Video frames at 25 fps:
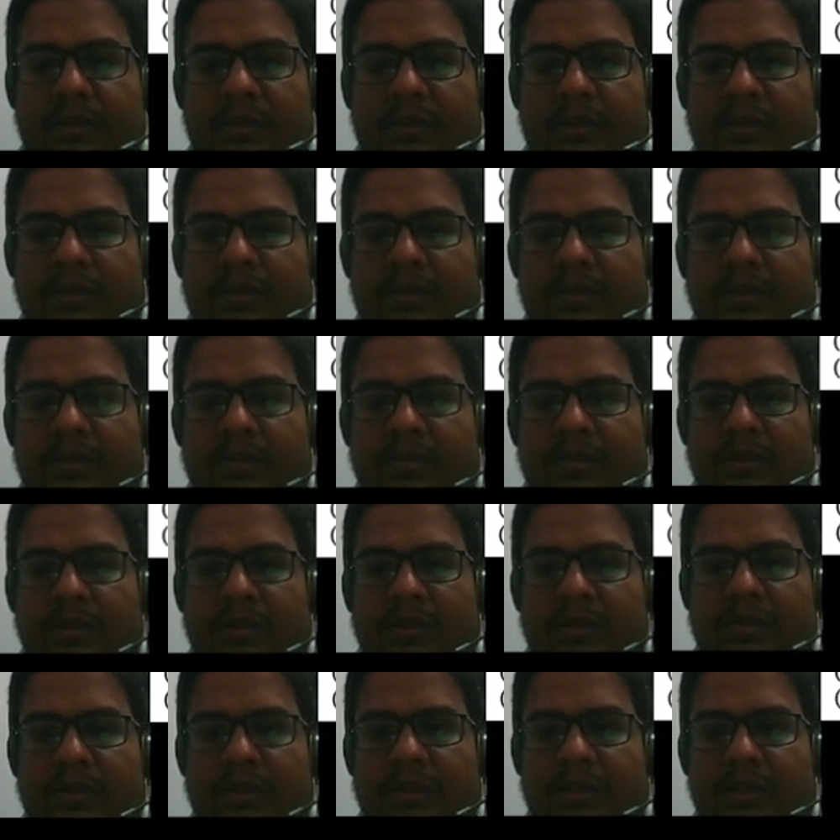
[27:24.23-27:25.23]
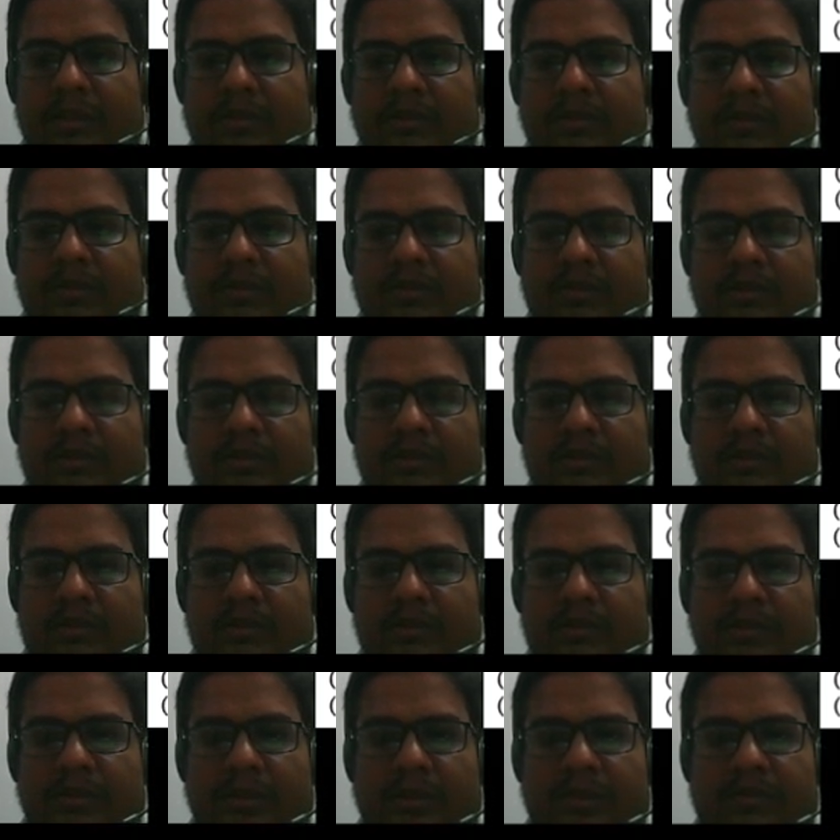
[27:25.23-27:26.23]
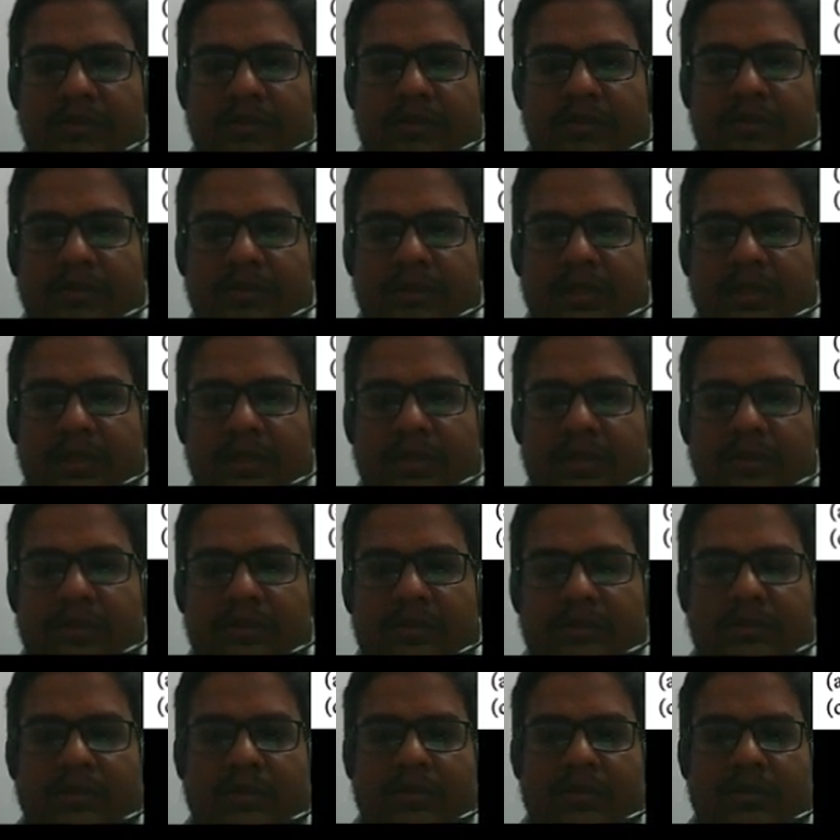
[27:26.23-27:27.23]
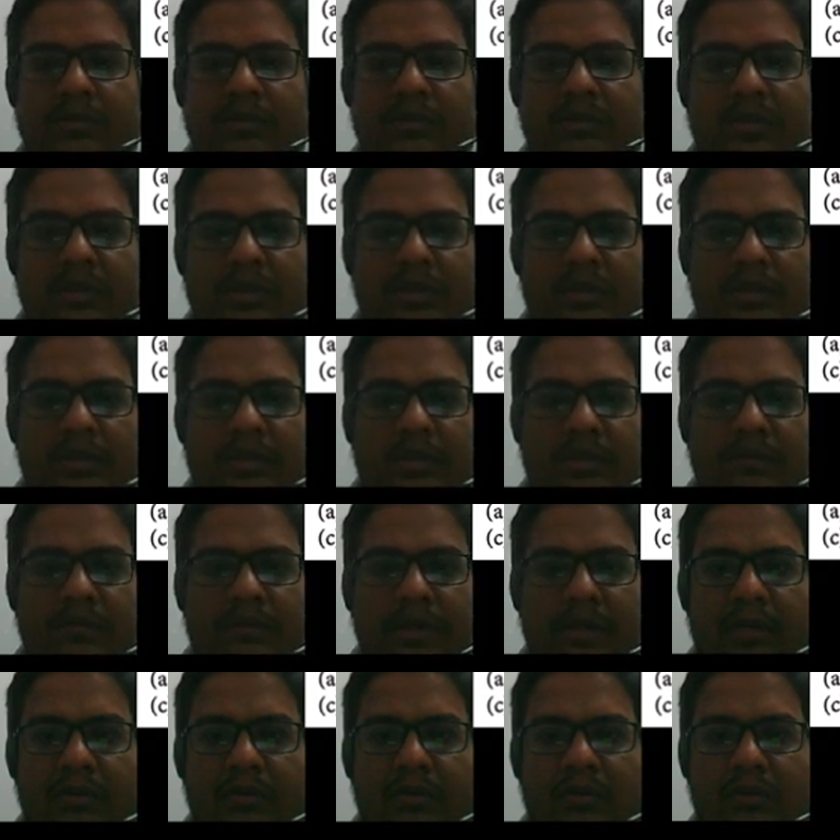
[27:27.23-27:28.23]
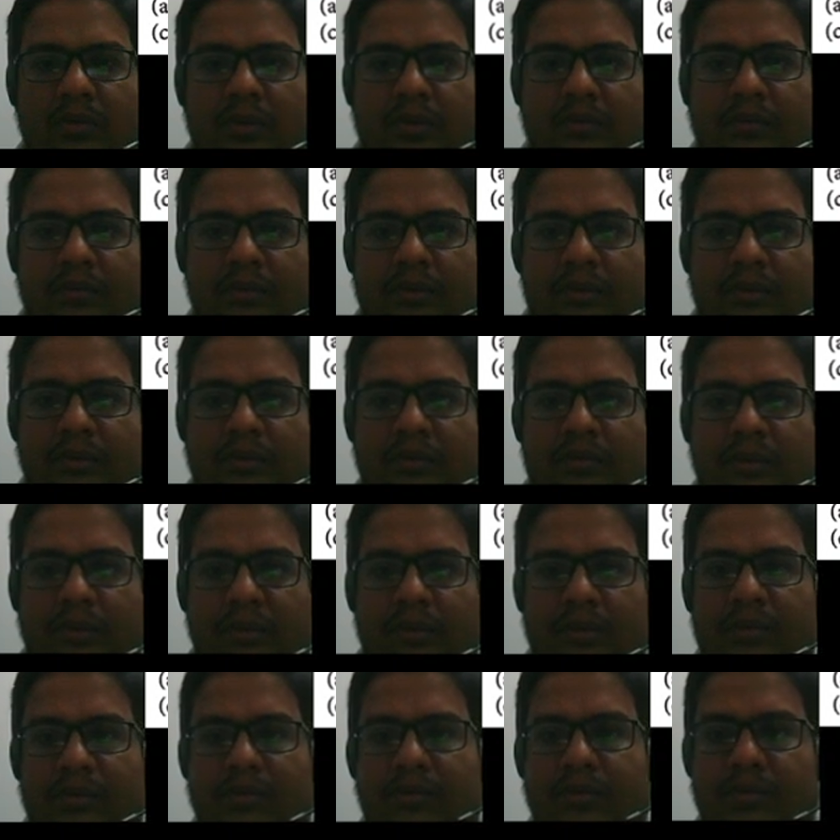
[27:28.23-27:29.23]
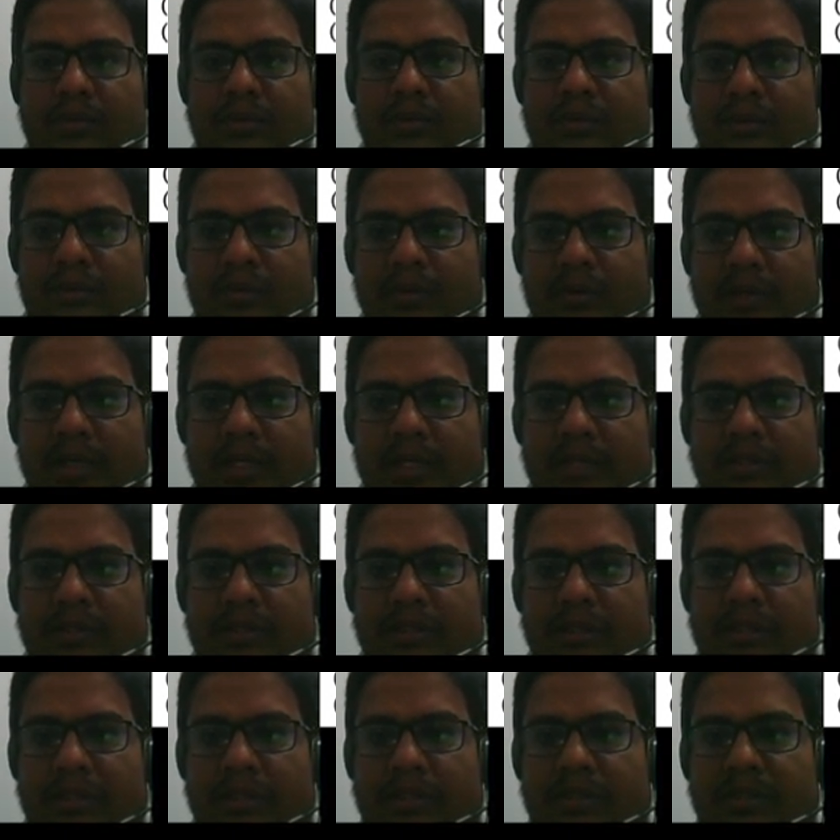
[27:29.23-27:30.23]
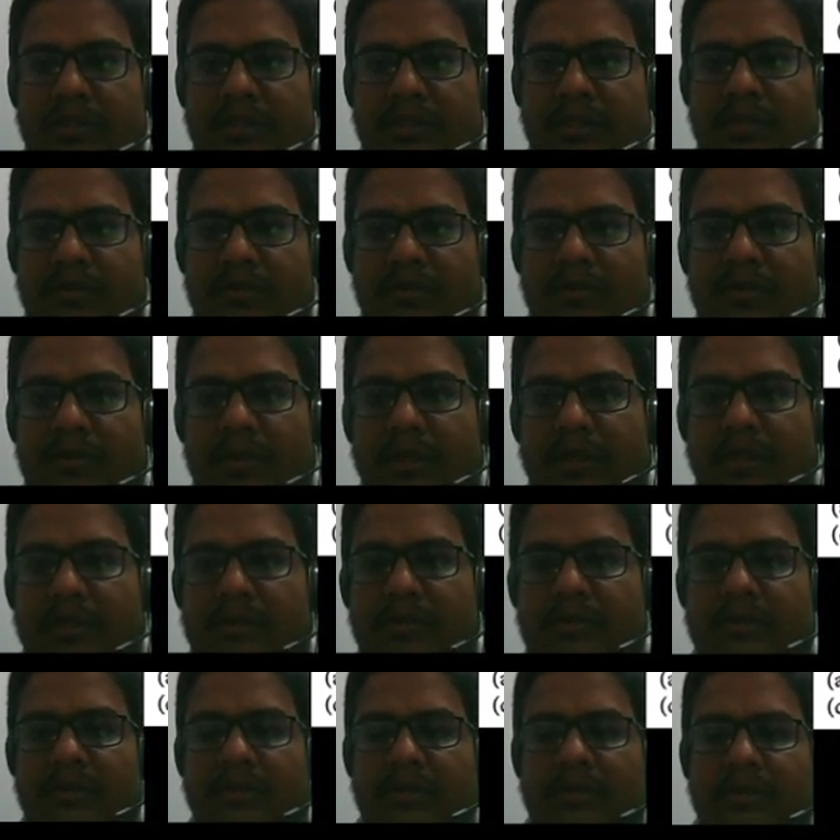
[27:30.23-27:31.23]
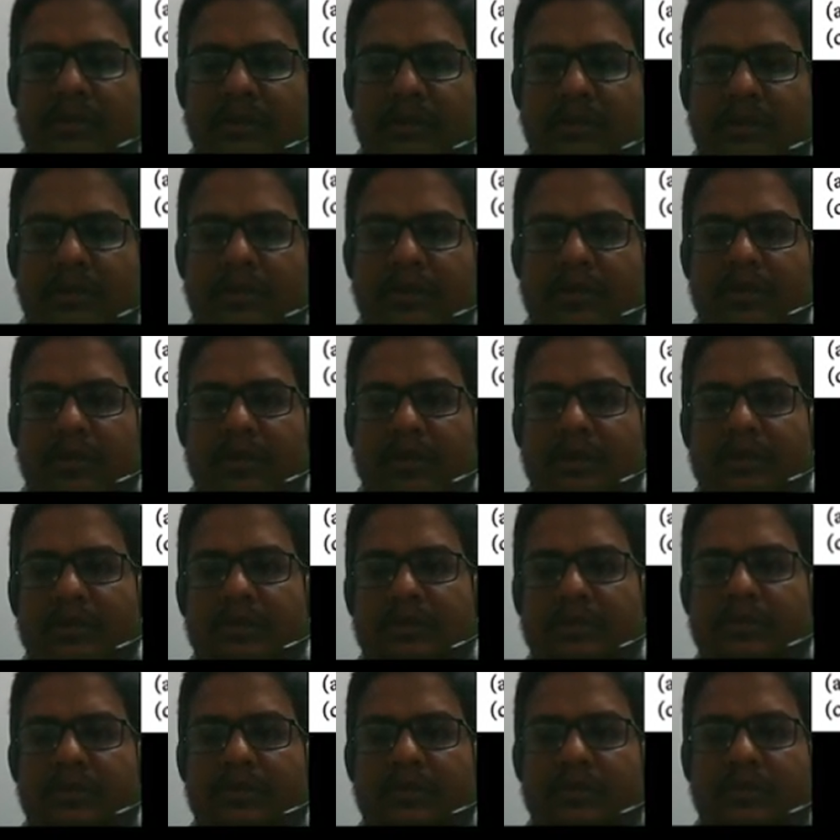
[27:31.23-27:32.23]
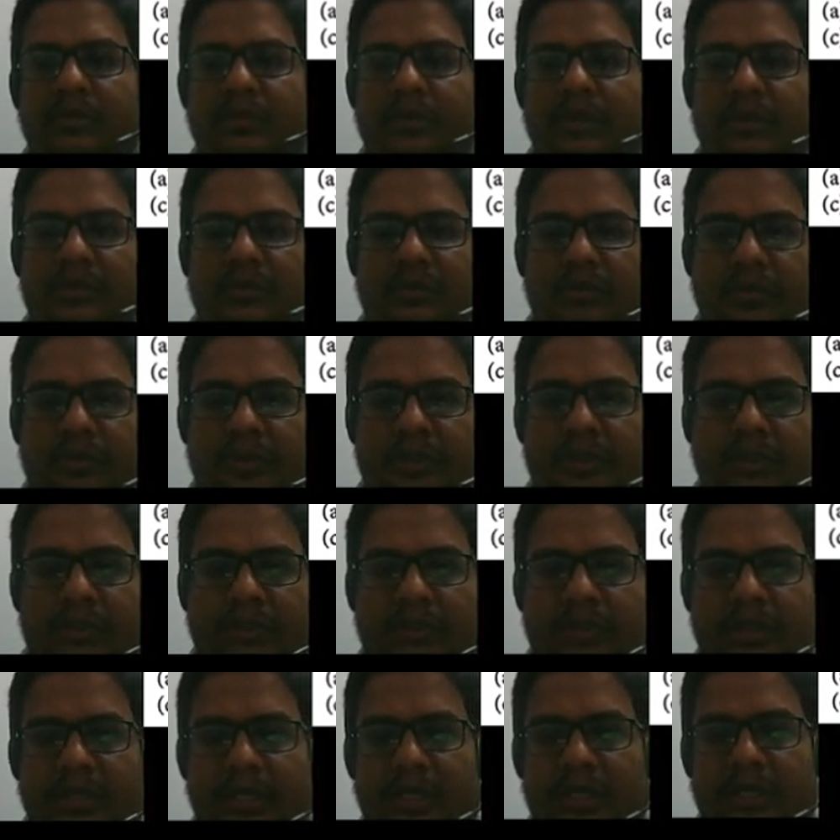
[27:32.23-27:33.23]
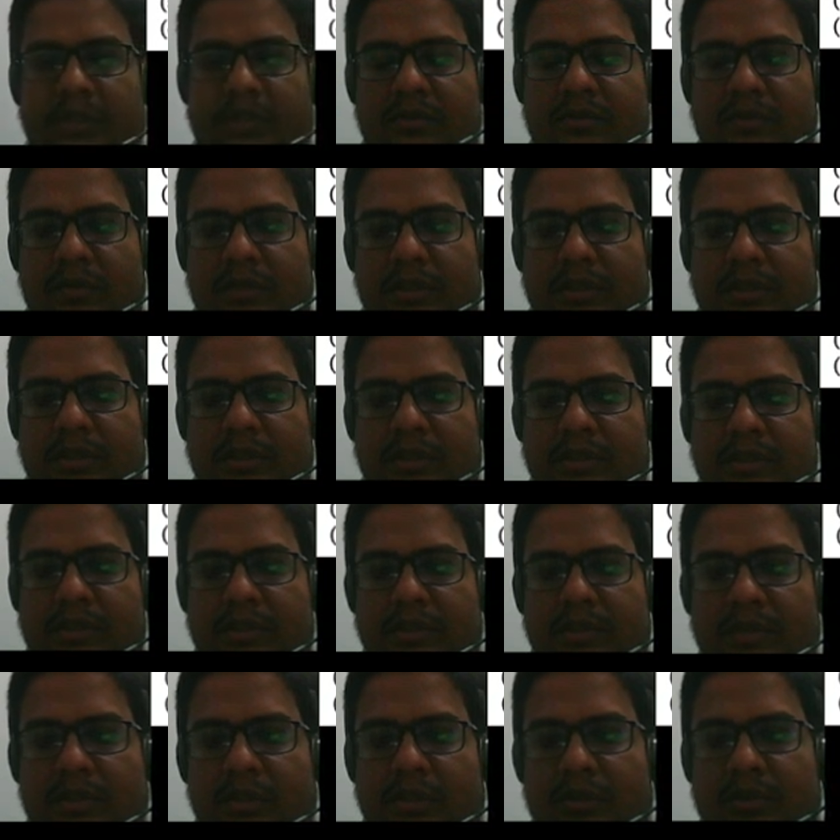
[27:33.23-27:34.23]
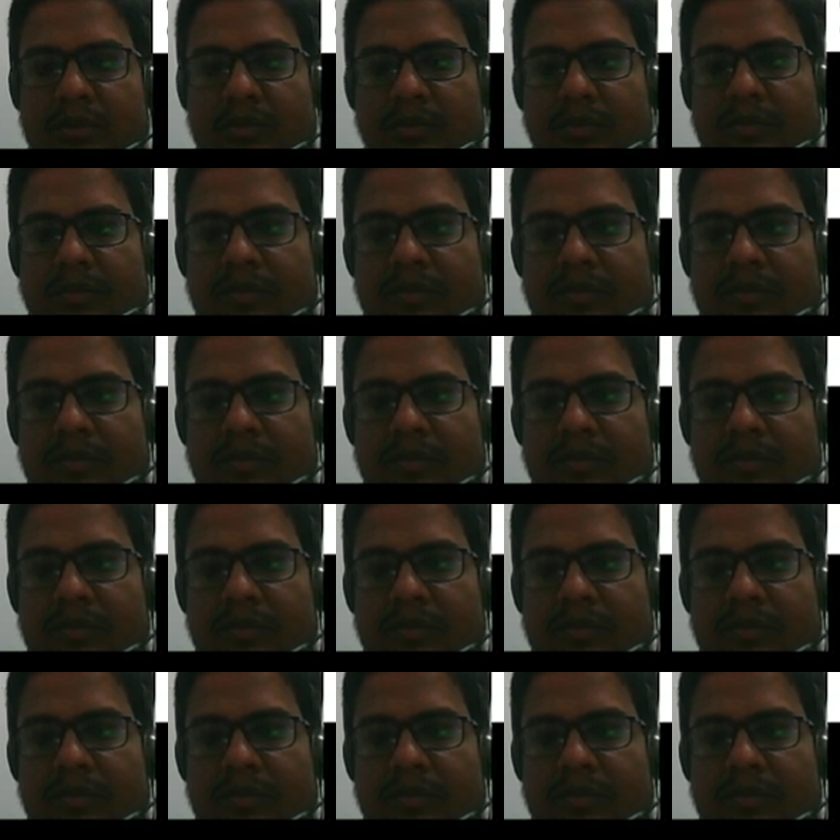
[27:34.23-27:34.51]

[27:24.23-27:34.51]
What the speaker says: this we can write. So we have to find the value of this one. So let's say this is equal to x. Let this is equal to x. So we can say x square that is equal to